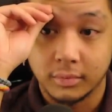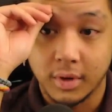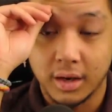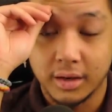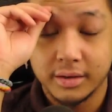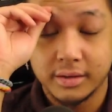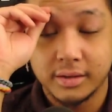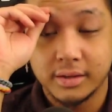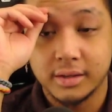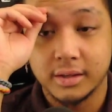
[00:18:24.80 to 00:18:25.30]

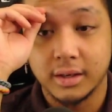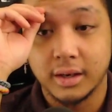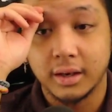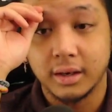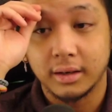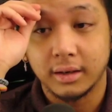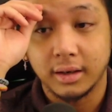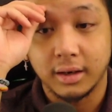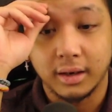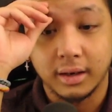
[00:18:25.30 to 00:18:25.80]
Honestly,
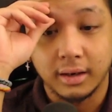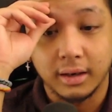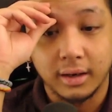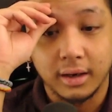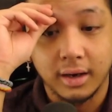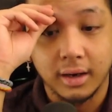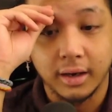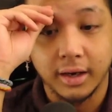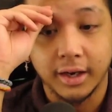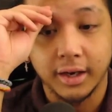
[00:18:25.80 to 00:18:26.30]

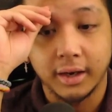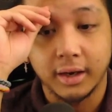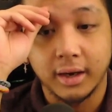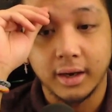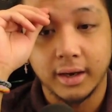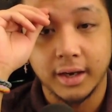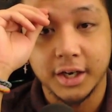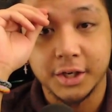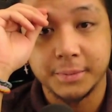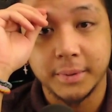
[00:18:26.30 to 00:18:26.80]

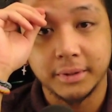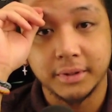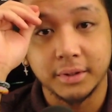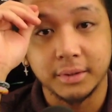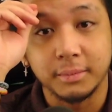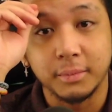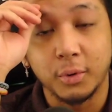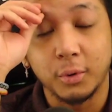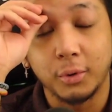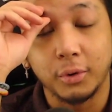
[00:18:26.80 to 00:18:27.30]
I
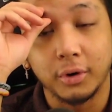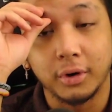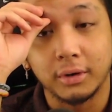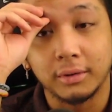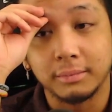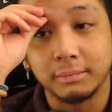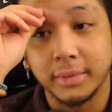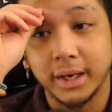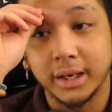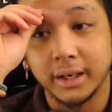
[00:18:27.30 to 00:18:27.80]
expected more
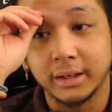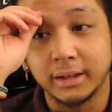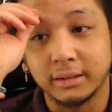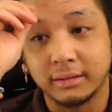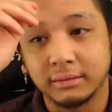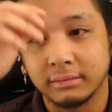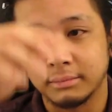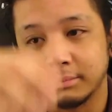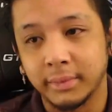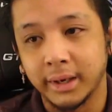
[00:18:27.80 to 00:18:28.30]
main
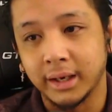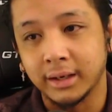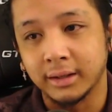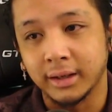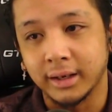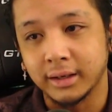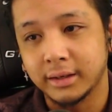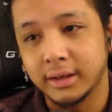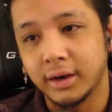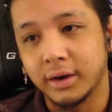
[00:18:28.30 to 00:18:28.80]

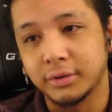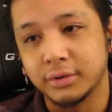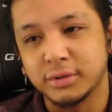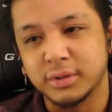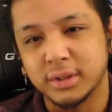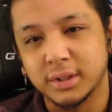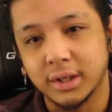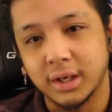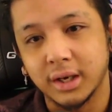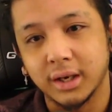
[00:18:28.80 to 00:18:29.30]
like characters
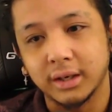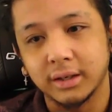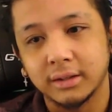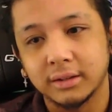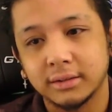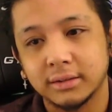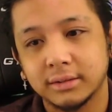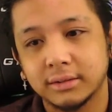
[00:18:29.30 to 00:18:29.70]
to die.